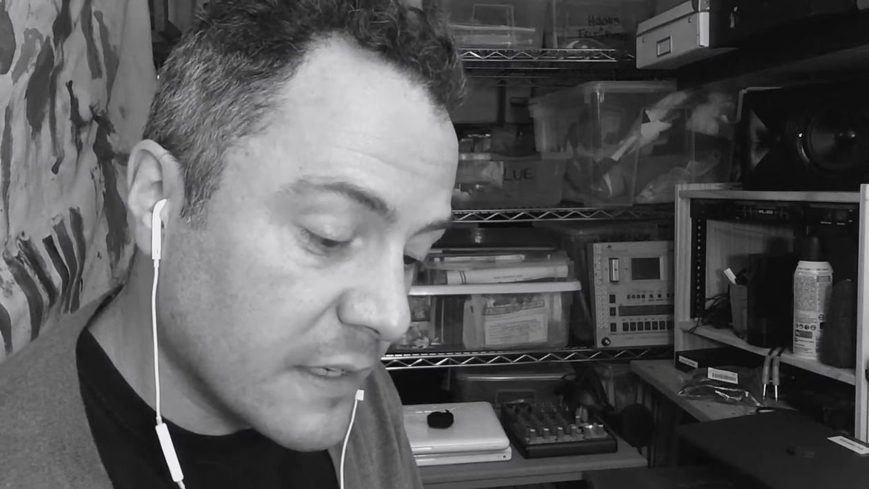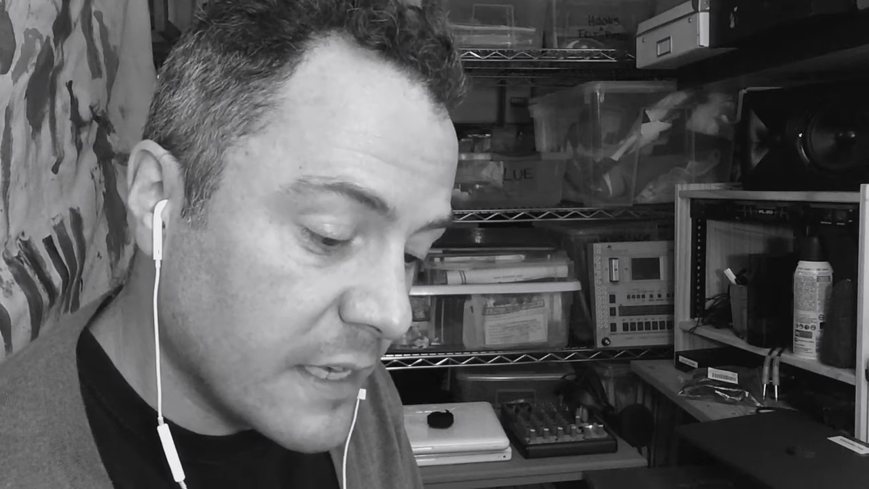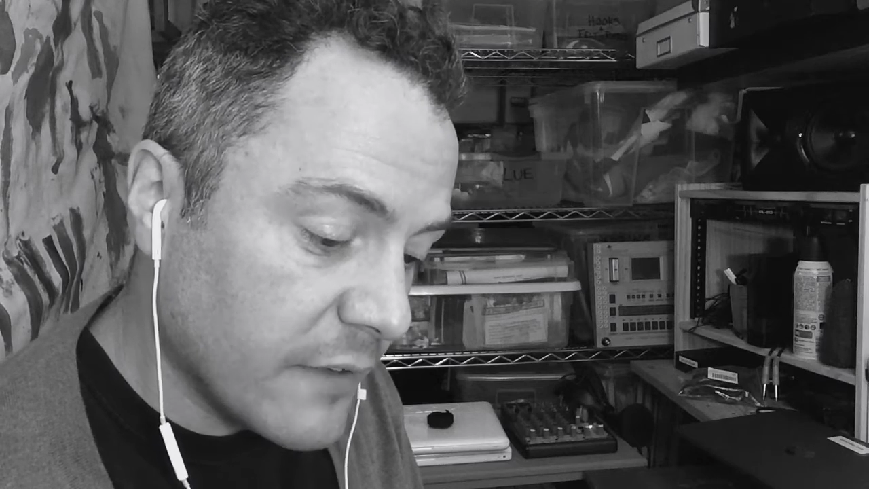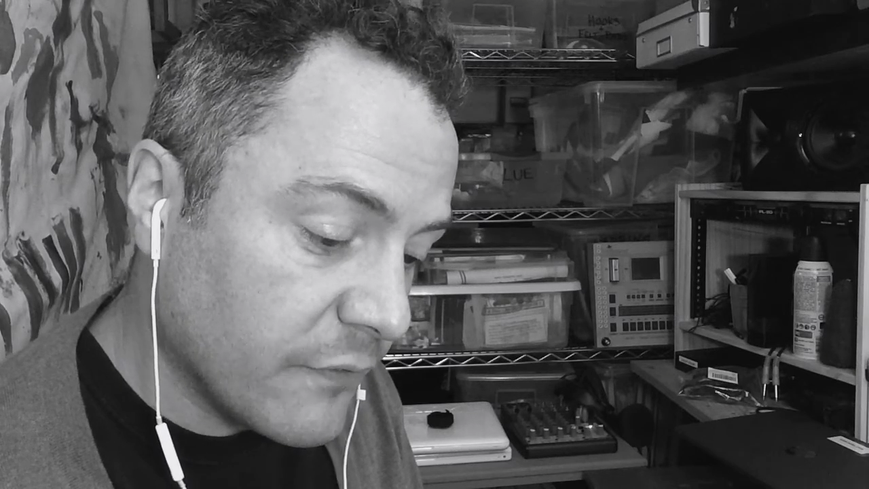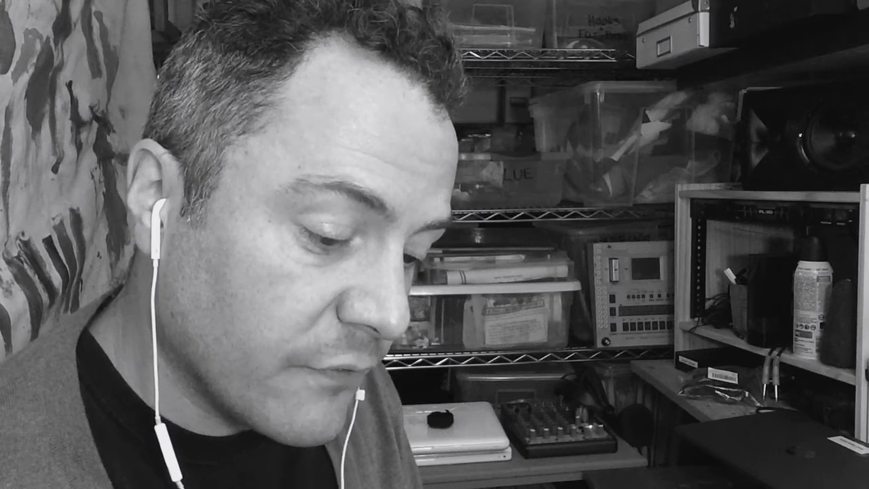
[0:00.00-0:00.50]
a
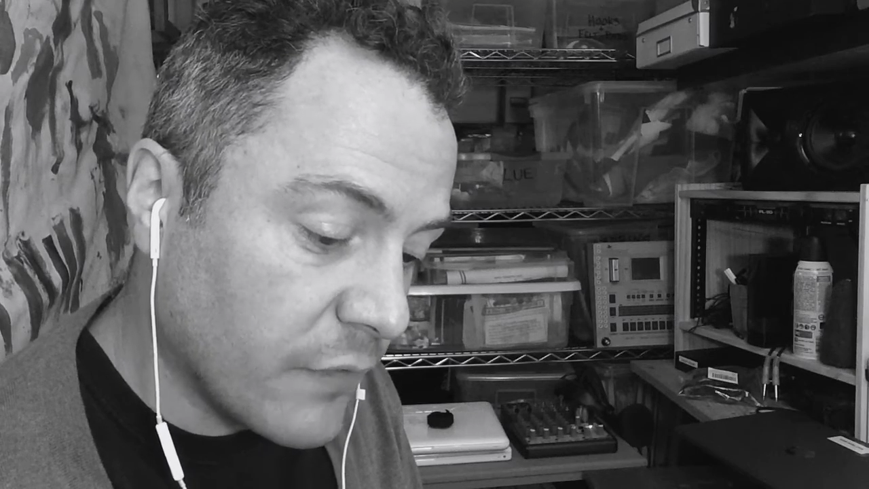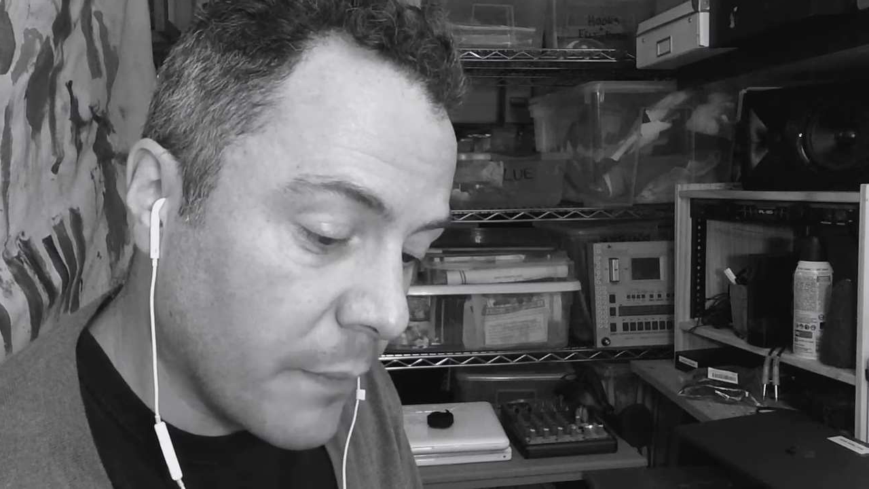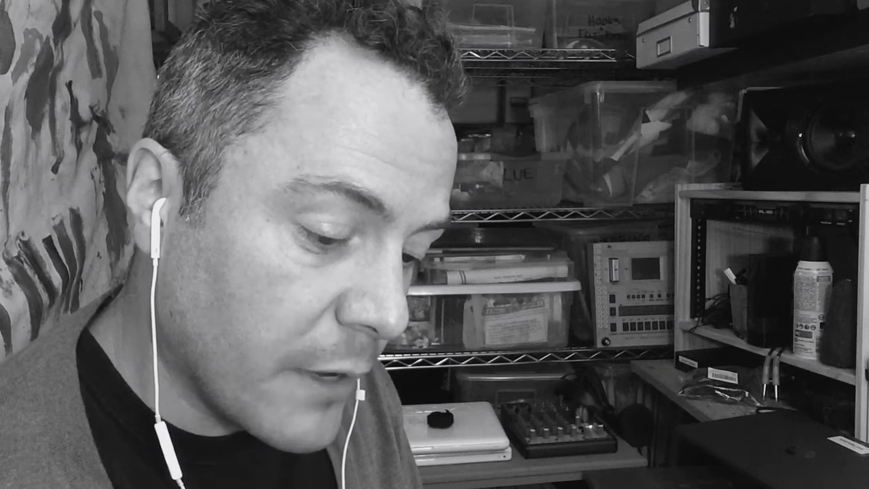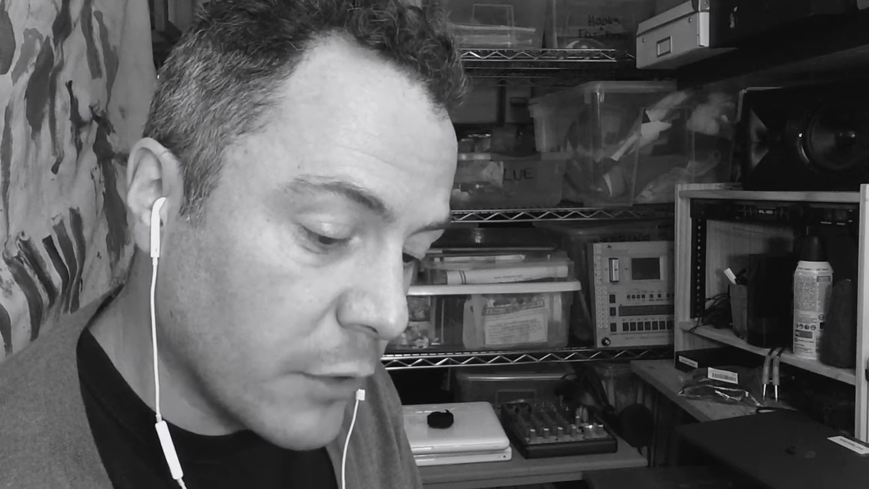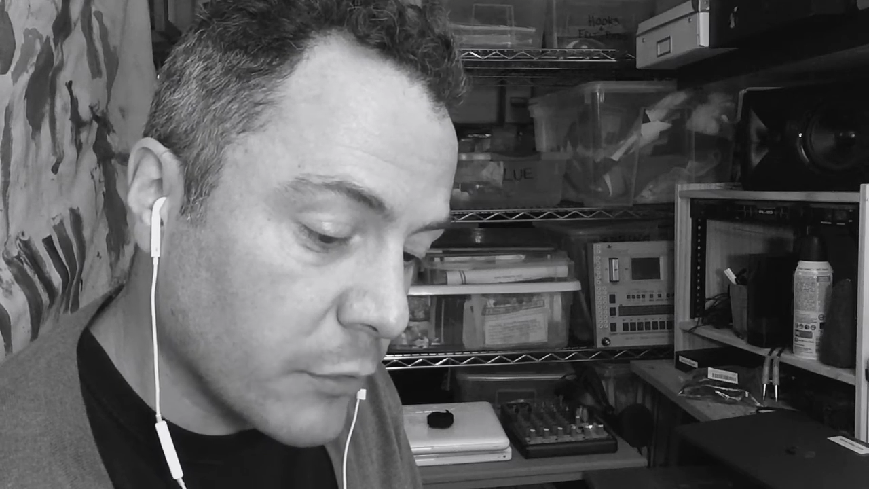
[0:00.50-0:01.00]
gift from
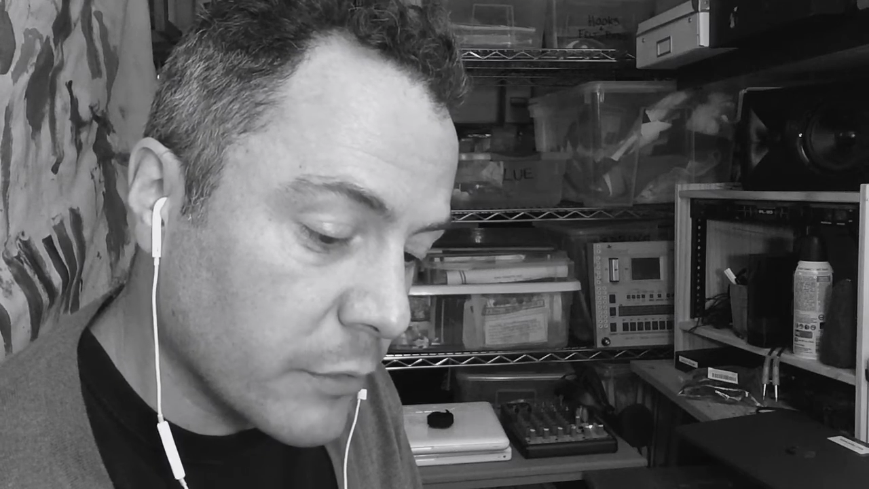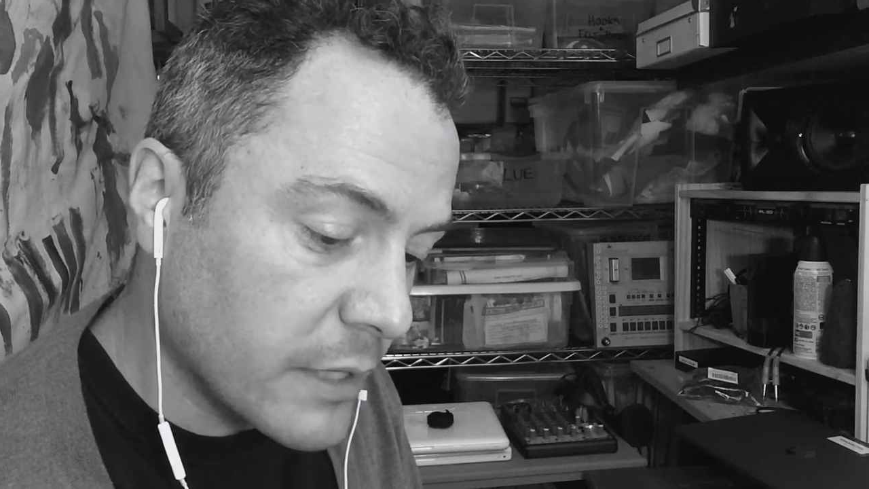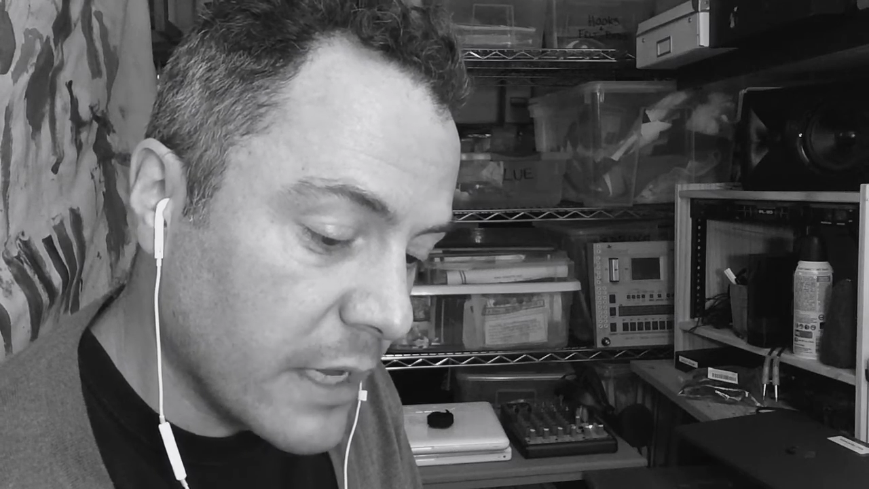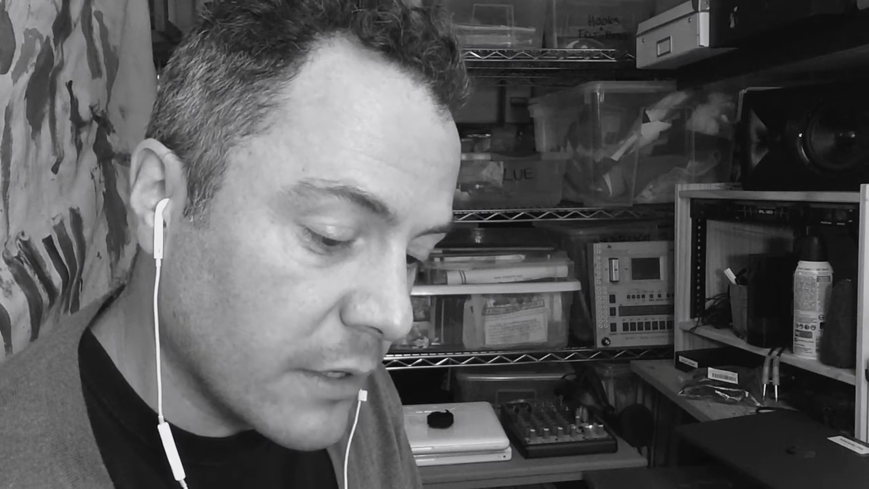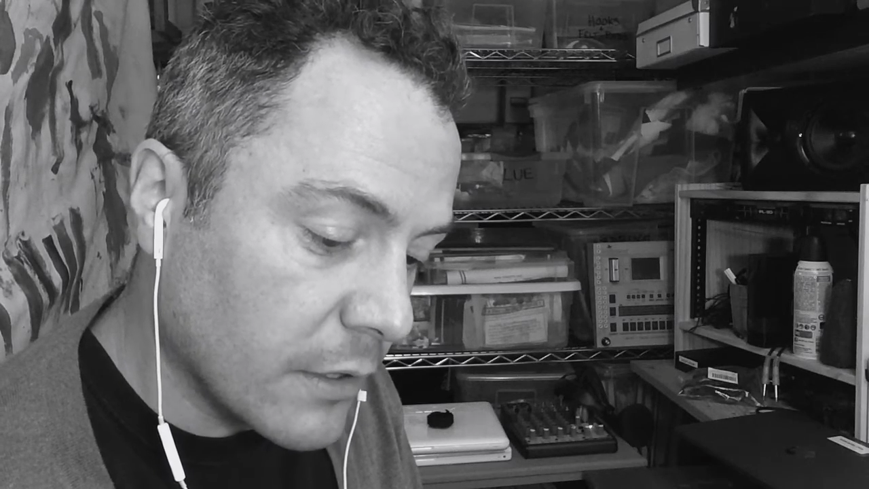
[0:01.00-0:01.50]
their
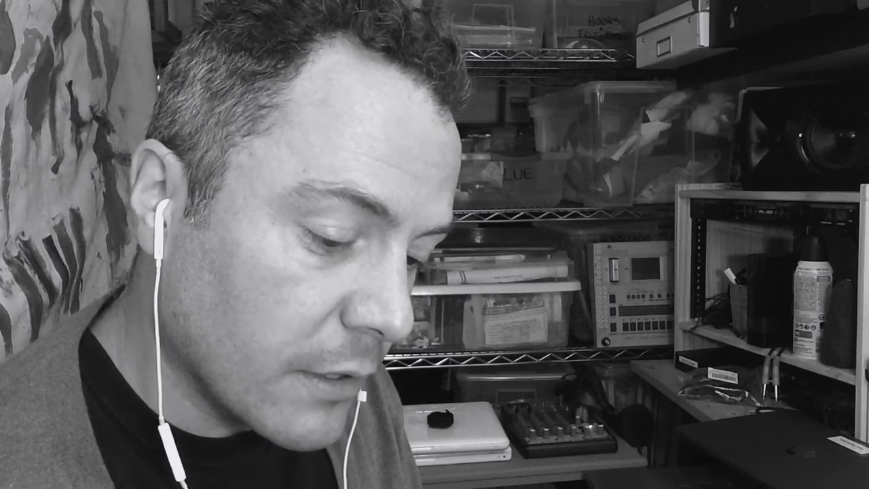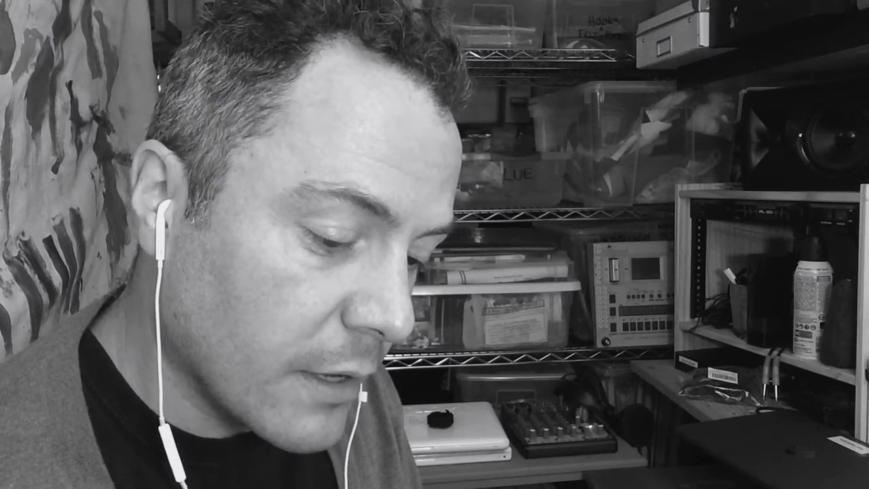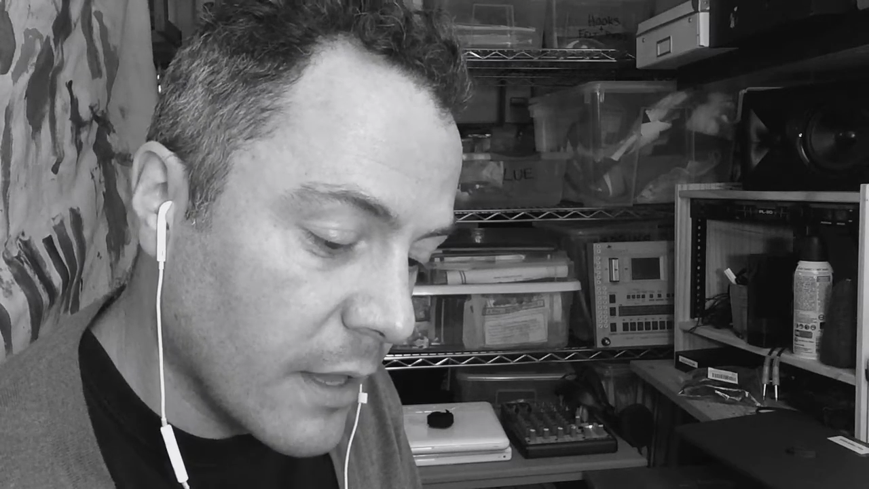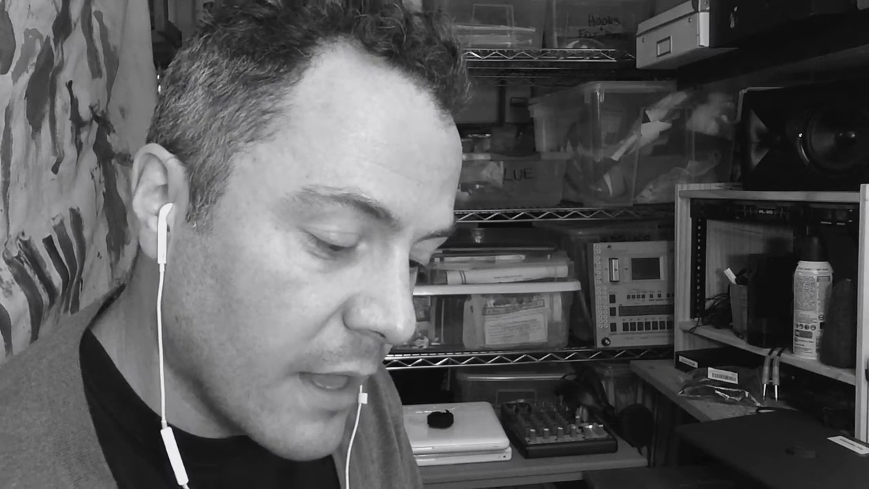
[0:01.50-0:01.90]
Creator,